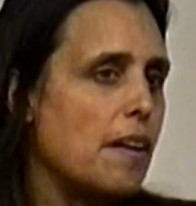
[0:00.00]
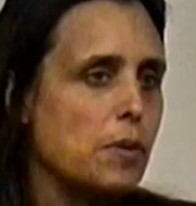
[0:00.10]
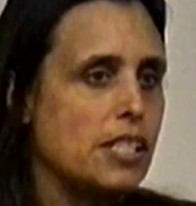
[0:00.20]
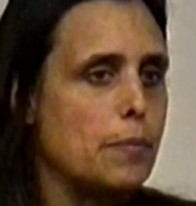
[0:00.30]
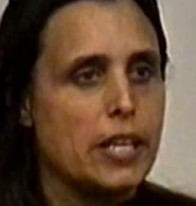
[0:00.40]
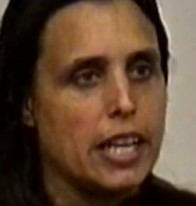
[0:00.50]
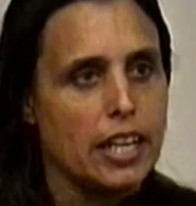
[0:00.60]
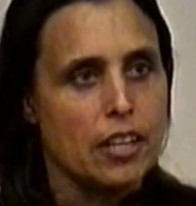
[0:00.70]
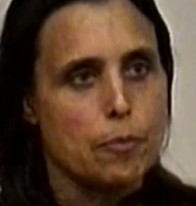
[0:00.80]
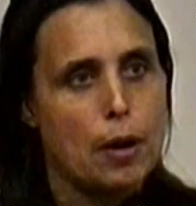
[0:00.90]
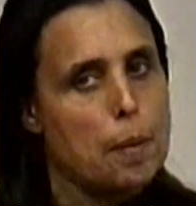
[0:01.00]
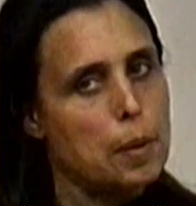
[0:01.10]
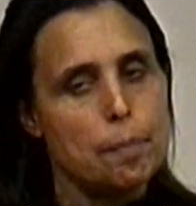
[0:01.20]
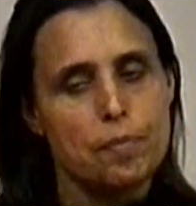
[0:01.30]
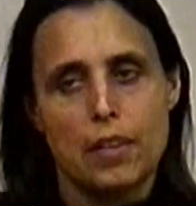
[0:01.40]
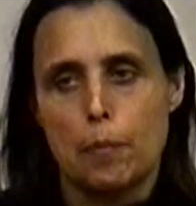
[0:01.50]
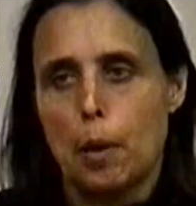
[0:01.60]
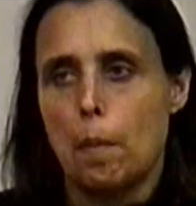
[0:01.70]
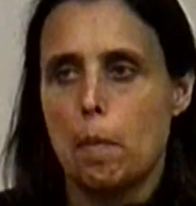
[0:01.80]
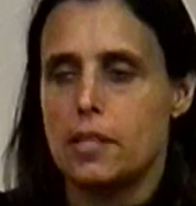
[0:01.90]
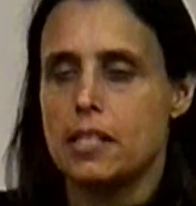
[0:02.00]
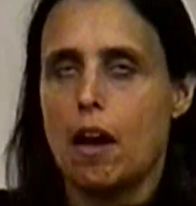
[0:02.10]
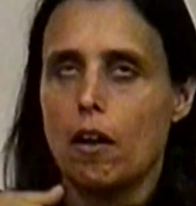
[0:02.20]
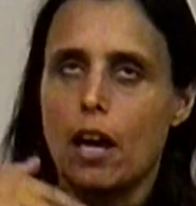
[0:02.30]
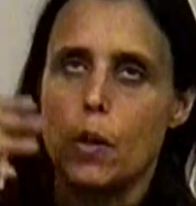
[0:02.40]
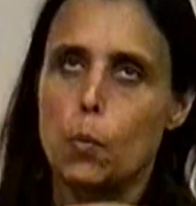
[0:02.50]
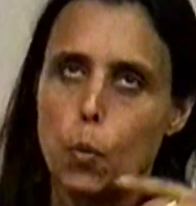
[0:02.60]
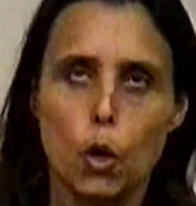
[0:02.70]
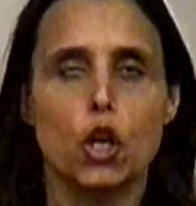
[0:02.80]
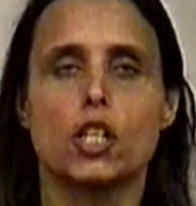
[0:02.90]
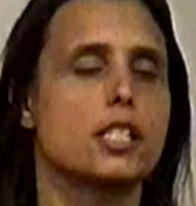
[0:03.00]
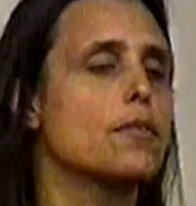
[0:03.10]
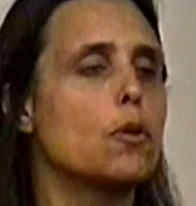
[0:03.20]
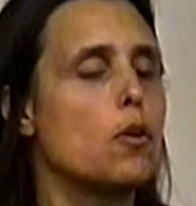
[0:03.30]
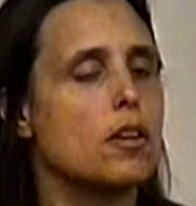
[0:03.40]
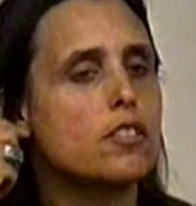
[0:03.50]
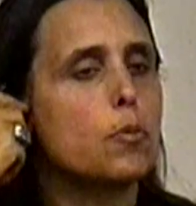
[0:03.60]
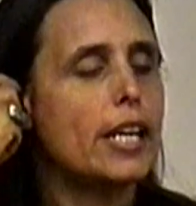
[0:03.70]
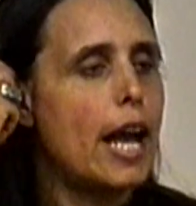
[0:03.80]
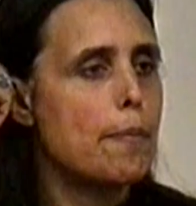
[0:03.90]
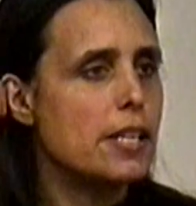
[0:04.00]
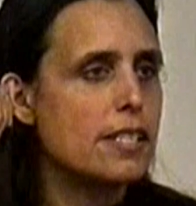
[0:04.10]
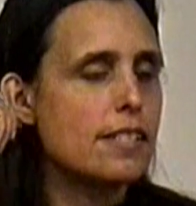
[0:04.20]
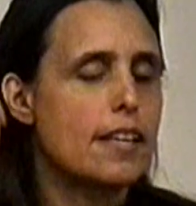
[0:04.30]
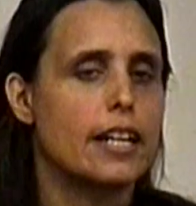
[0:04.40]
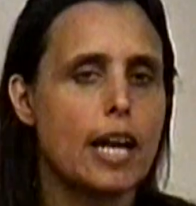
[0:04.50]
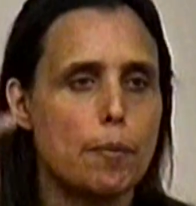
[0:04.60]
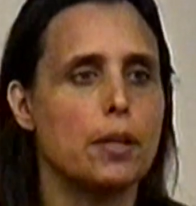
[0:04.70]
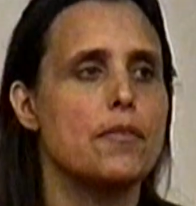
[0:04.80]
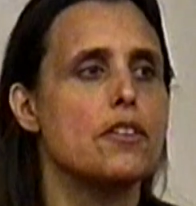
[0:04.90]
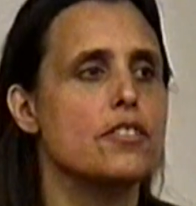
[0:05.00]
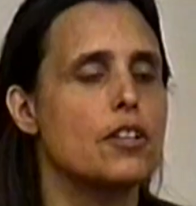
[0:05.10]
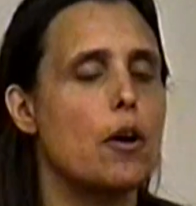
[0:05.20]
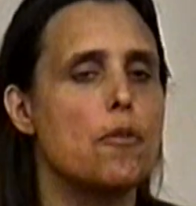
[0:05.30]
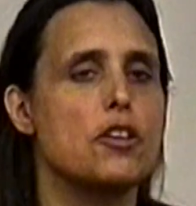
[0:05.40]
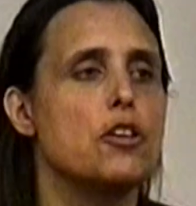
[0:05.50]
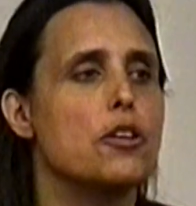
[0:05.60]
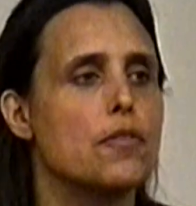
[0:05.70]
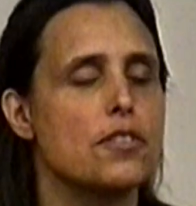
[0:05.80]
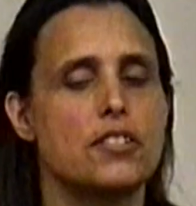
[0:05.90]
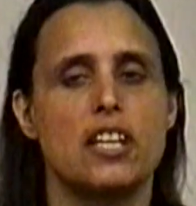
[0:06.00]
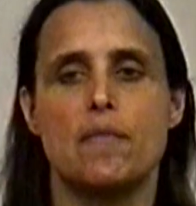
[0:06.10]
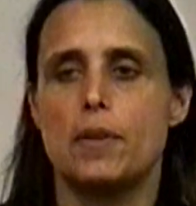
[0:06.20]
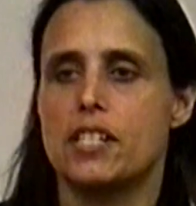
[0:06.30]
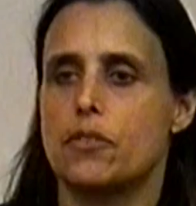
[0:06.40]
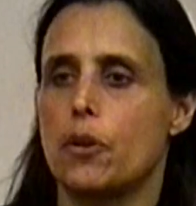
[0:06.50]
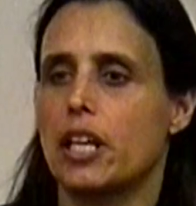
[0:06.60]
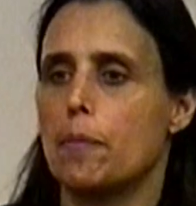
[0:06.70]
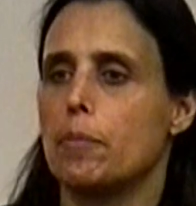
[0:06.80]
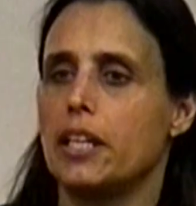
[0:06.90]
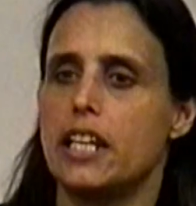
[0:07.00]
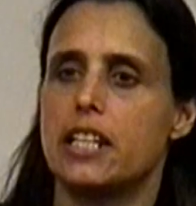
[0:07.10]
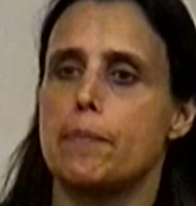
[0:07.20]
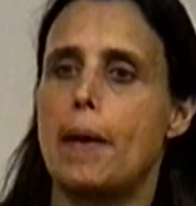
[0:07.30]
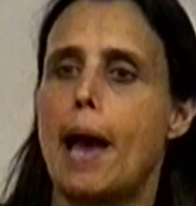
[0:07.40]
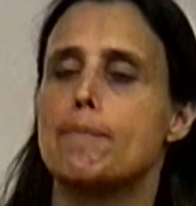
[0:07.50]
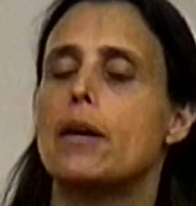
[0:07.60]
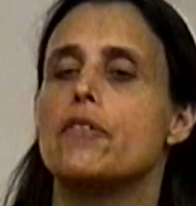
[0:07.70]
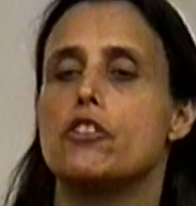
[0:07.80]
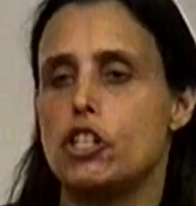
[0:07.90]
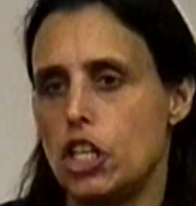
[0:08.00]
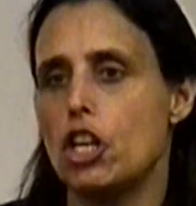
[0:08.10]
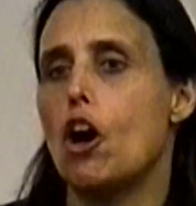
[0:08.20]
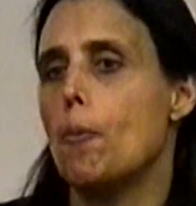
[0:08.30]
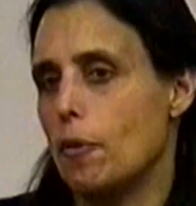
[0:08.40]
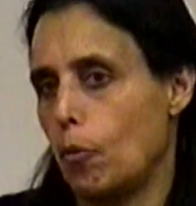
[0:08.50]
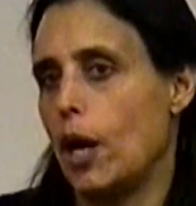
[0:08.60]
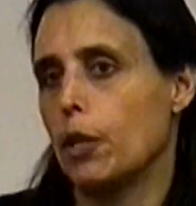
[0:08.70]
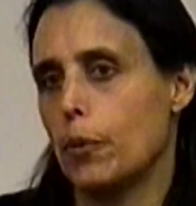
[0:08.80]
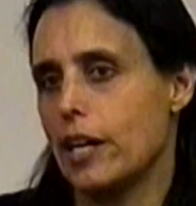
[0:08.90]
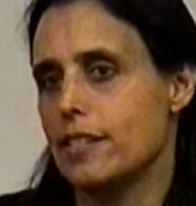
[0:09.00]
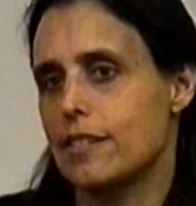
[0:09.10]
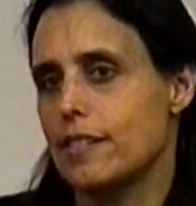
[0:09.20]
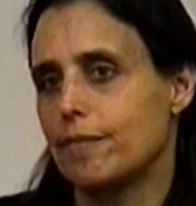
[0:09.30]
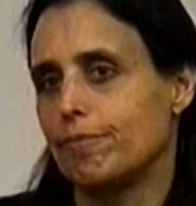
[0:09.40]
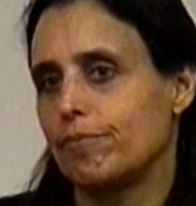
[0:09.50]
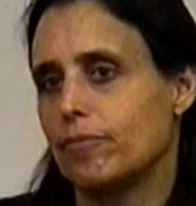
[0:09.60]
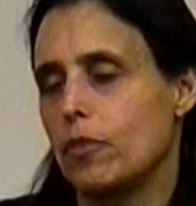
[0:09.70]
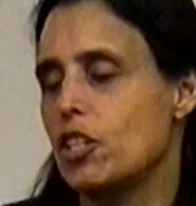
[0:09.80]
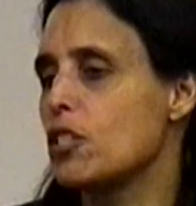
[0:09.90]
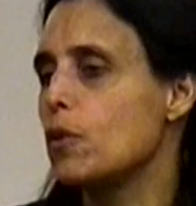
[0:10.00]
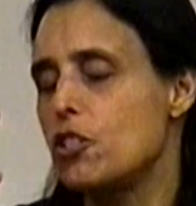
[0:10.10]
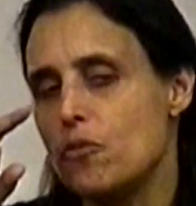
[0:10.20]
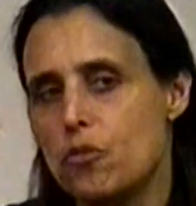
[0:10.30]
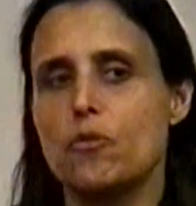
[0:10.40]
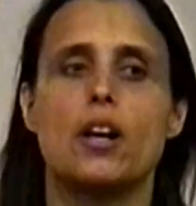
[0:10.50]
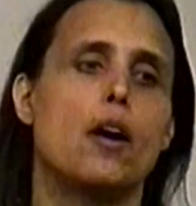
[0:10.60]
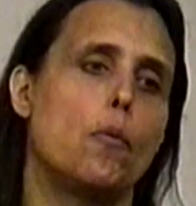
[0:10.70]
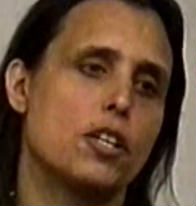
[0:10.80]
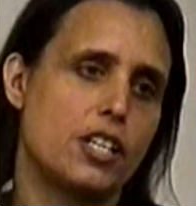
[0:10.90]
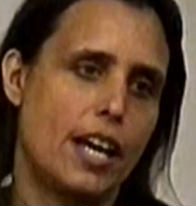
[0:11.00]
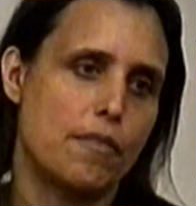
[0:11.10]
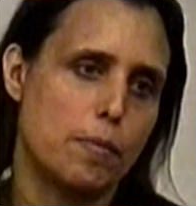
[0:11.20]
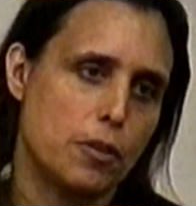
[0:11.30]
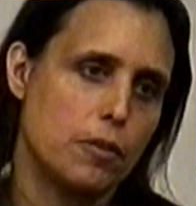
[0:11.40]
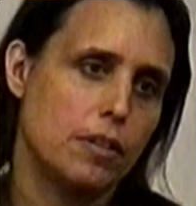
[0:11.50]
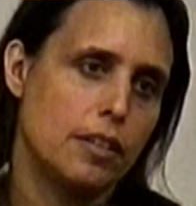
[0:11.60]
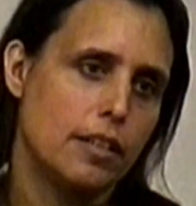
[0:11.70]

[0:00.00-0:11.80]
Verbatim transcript: that was the beginning of the problem. The problem has now gotten worse, of course. What happened is, is that a couple of years ago, the University of Minnesota completed the map of the genome of wild rice, which is what you do not want to have them